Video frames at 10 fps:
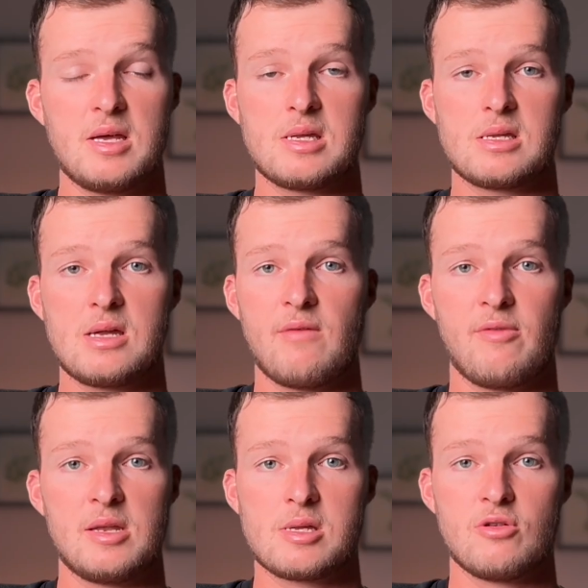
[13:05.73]
as I
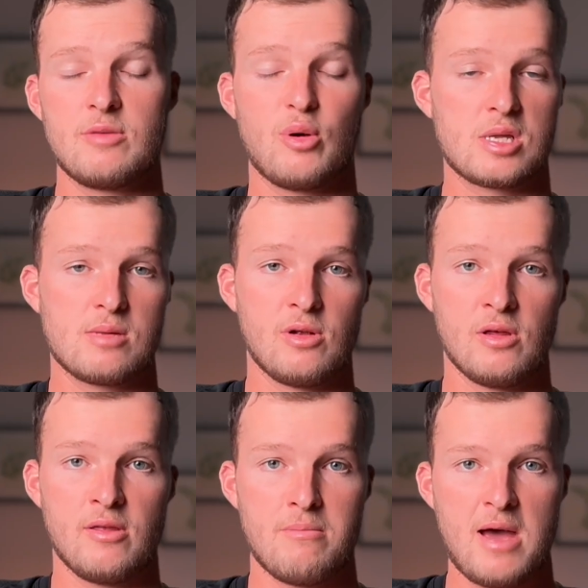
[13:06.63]
said, that's only
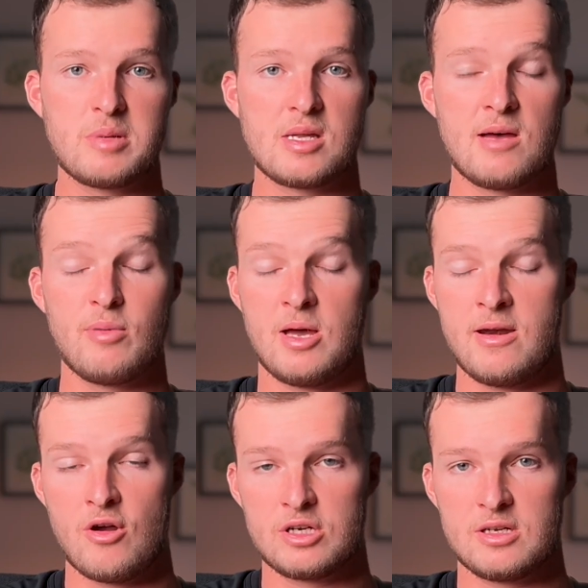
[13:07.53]
possible in the Maps app
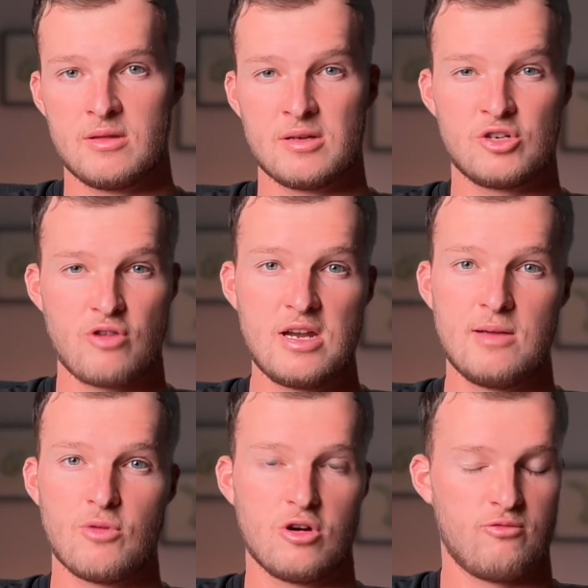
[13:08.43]
and not in the
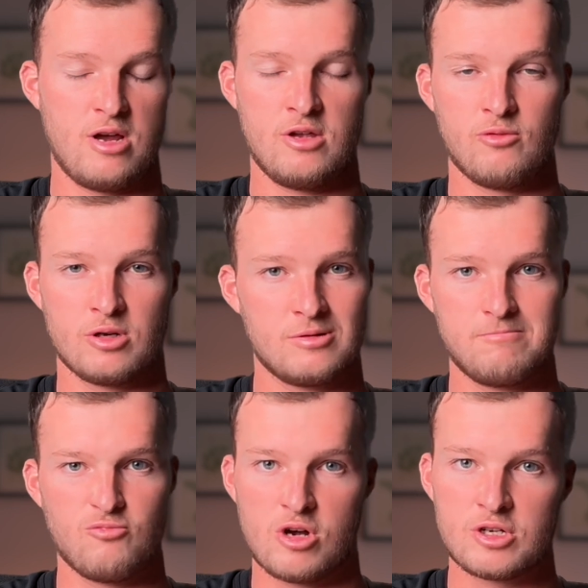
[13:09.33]
training mode where you would
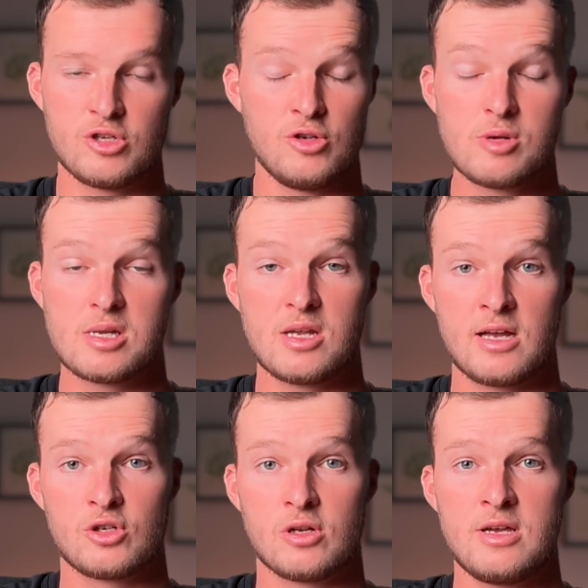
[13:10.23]
want to use it
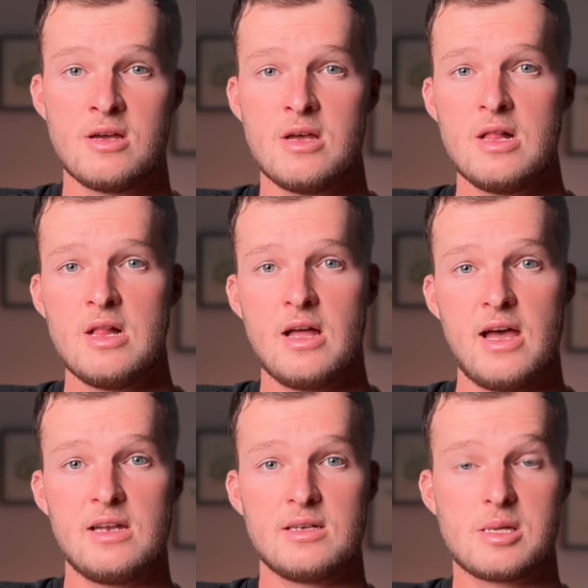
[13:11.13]
actually.
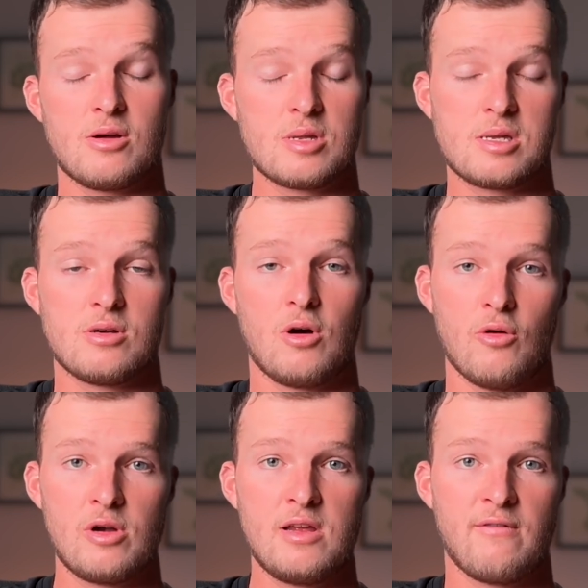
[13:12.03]
And it's also
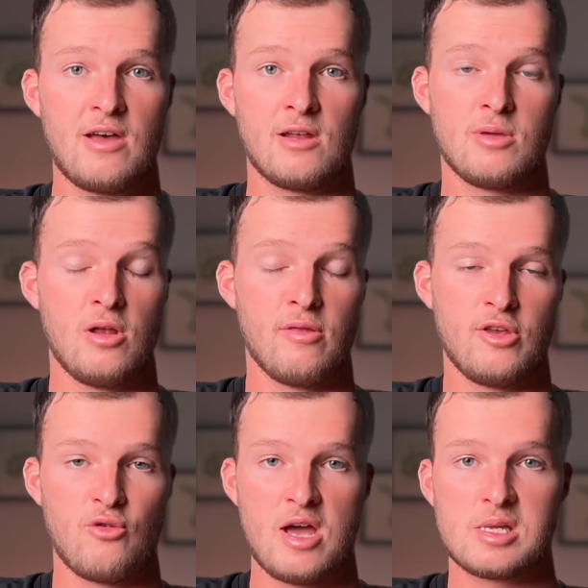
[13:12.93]
only available in
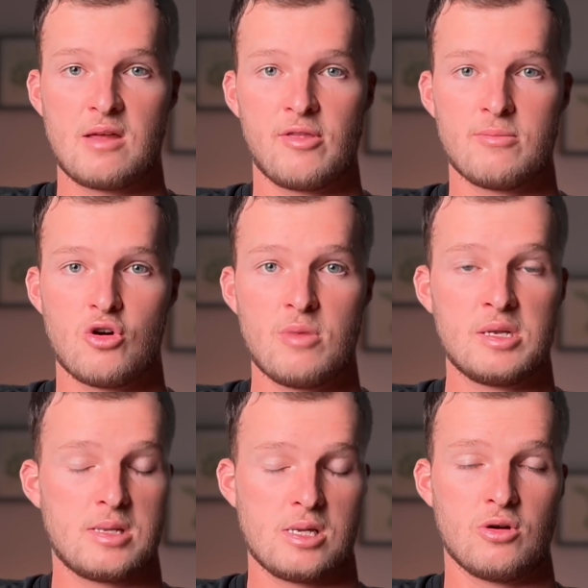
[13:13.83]
the US at the
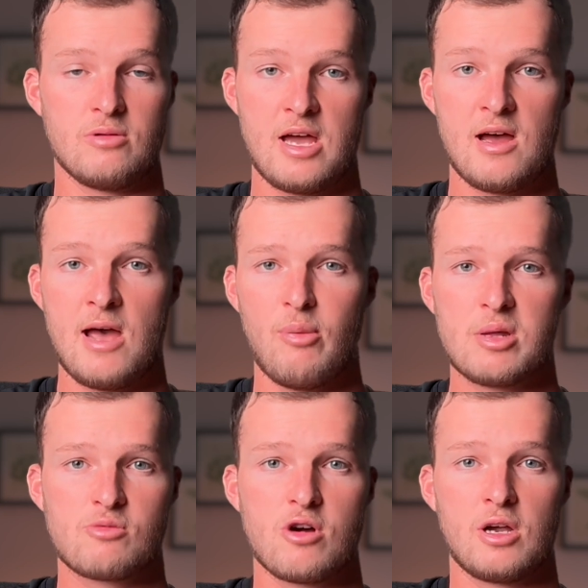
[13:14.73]
moment, so yeah, Apple
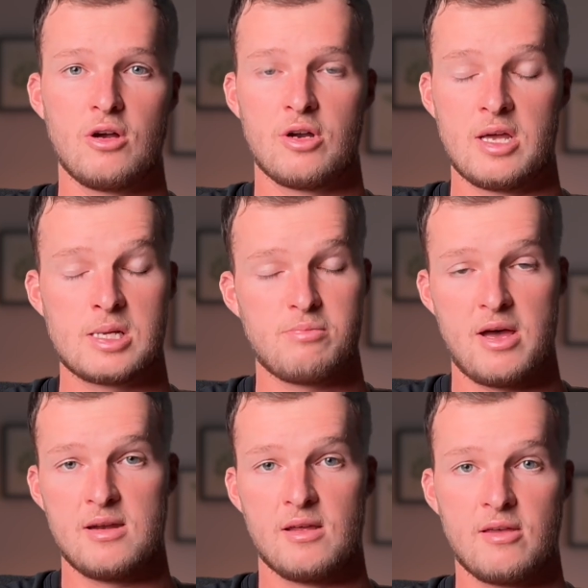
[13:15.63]
is working on
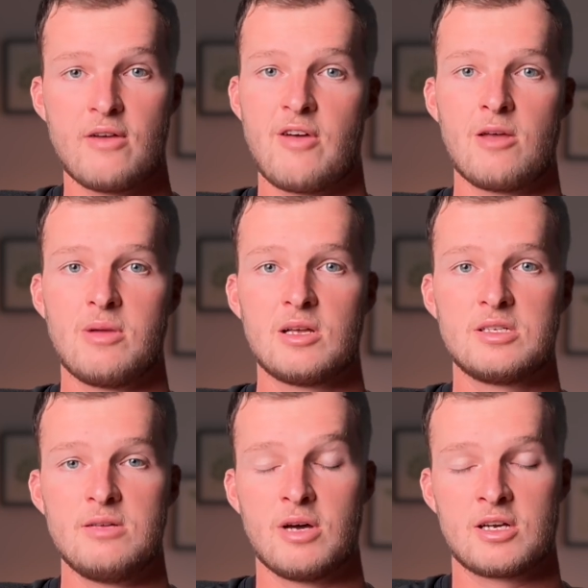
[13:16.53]
expanding the
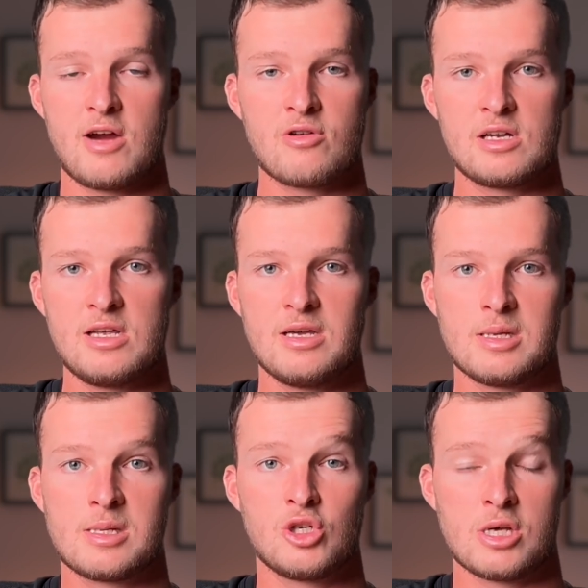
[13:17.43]
availability, but currently
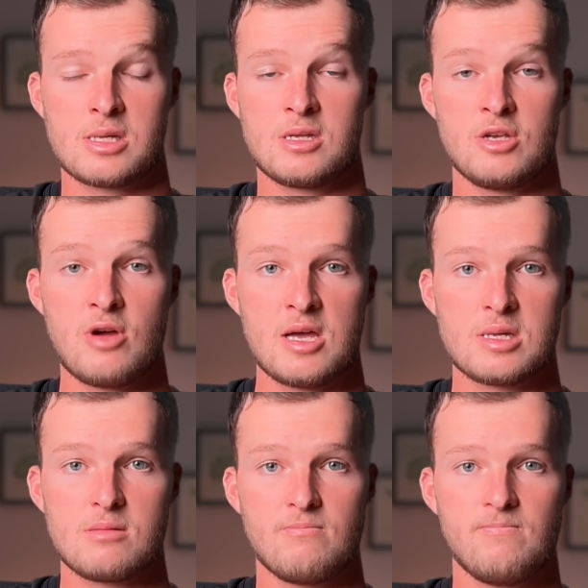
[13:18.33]
it's just the
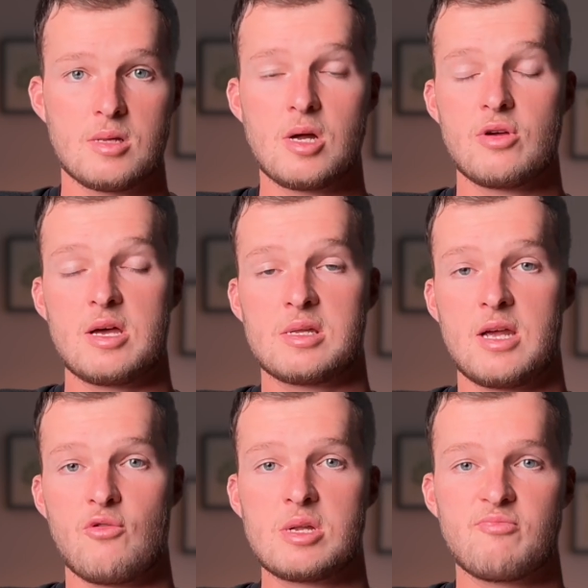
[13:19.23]
US. So yes,
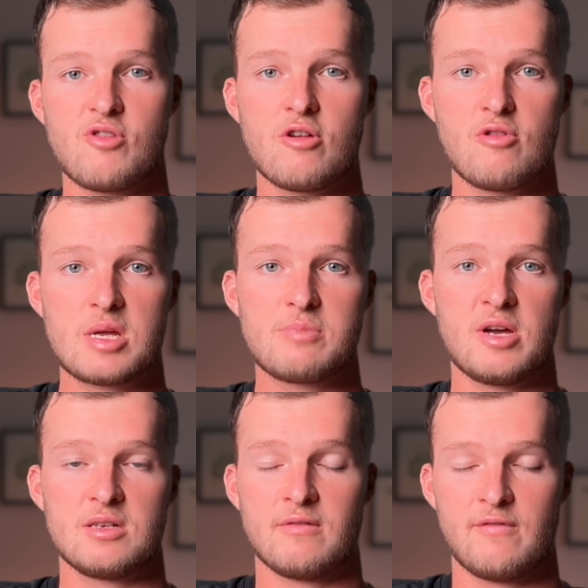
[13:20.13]
there is progress,
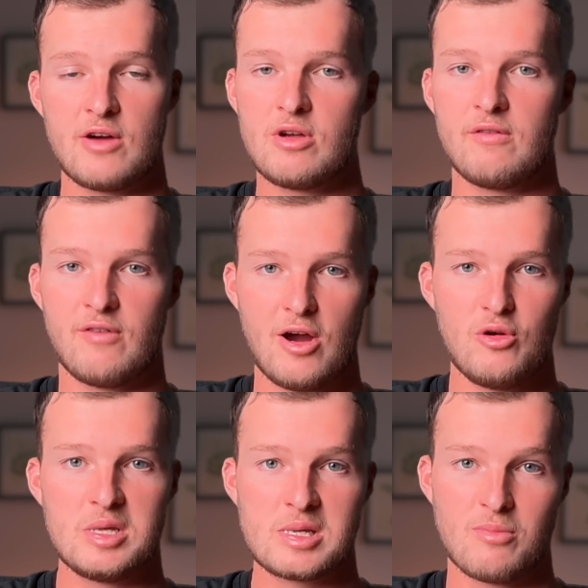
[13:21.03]
but in very,
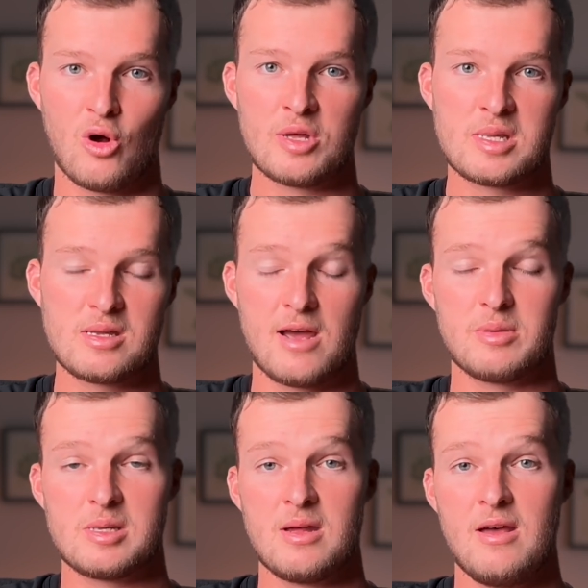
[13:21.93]
very small
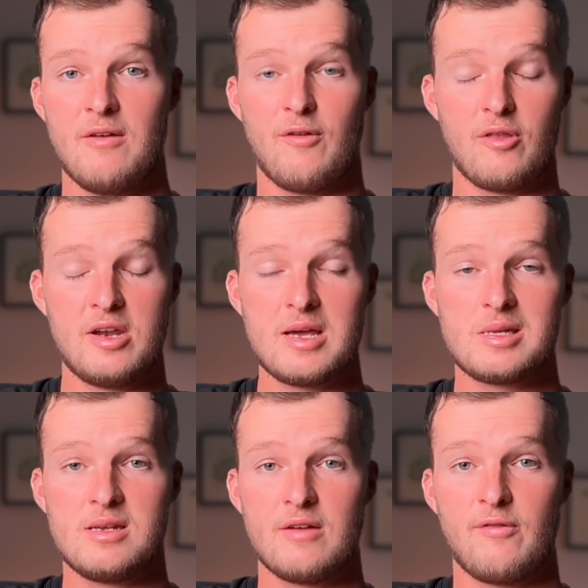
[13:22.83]
steps. For the
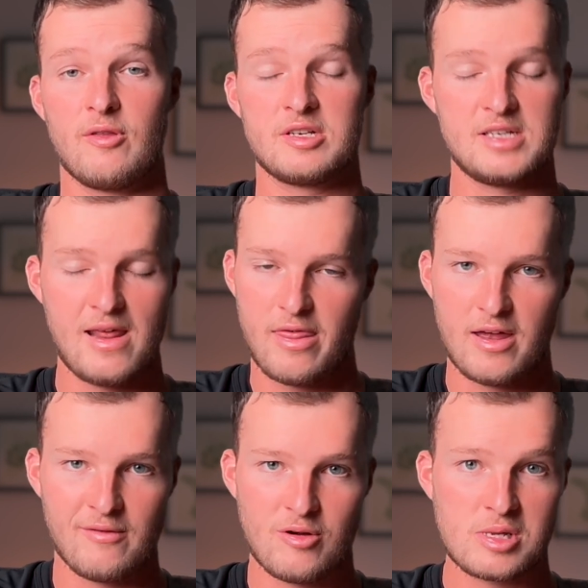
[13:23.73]
next year, for the 10th
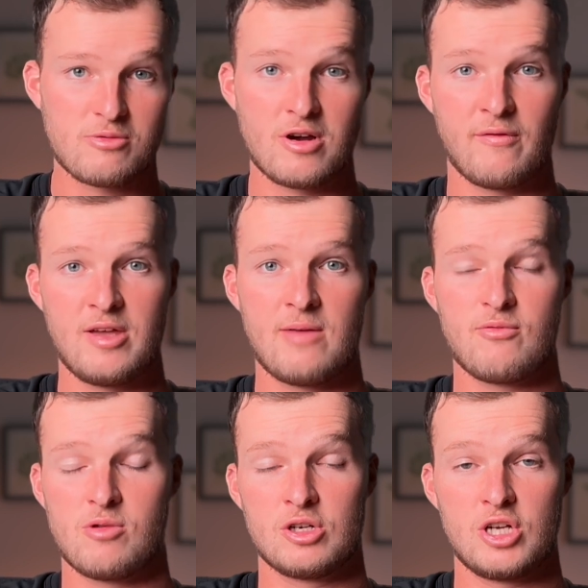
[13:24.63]
anniversary of the
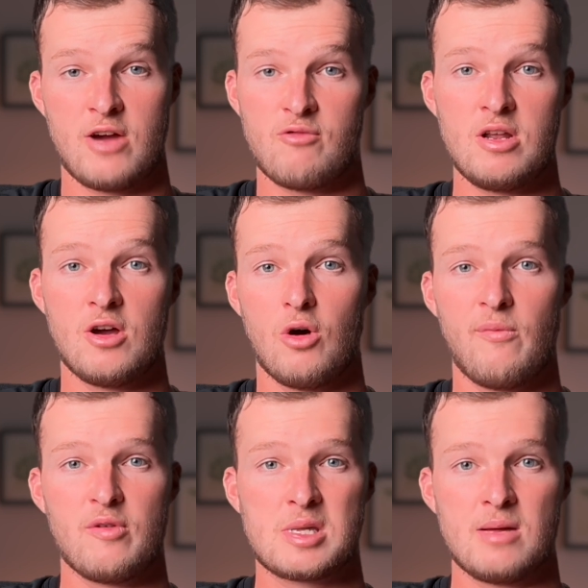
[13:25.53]
Apple Watch, I really
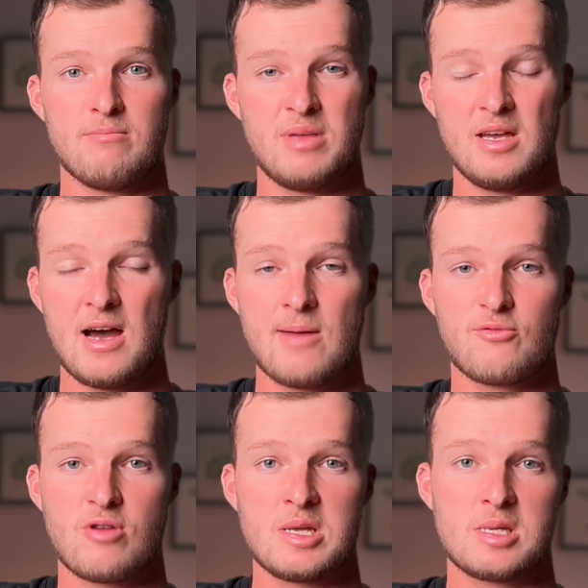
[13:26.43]
hope for some bigger
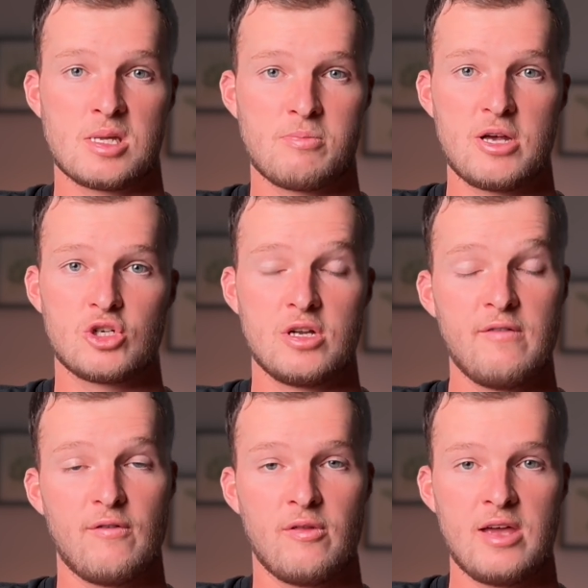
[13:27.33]
upgrades,
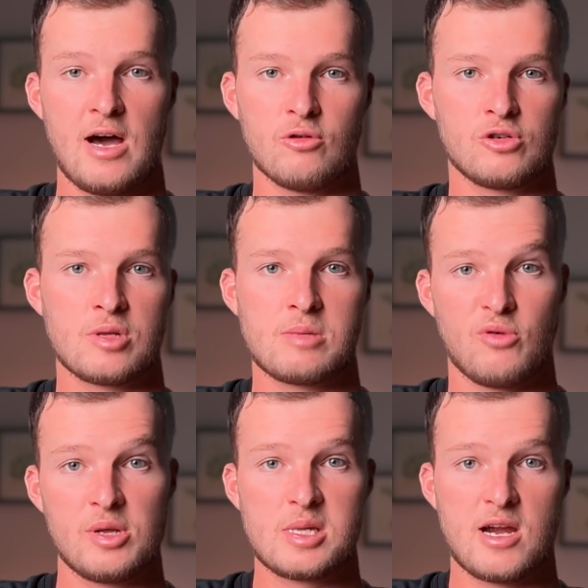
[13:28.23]
especially for the outdoor
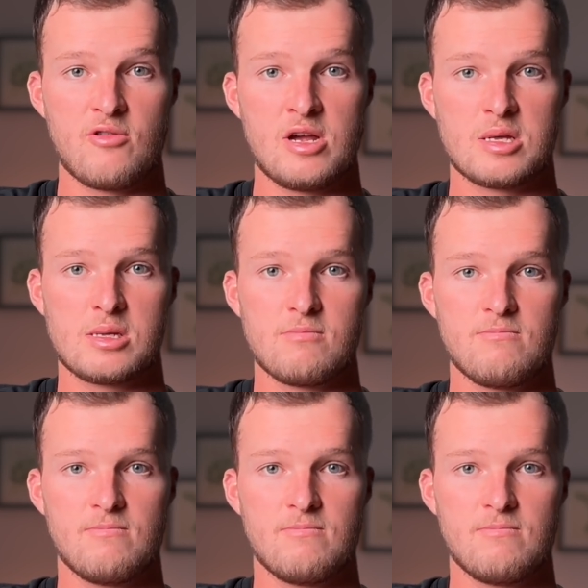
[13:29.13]
sports areas.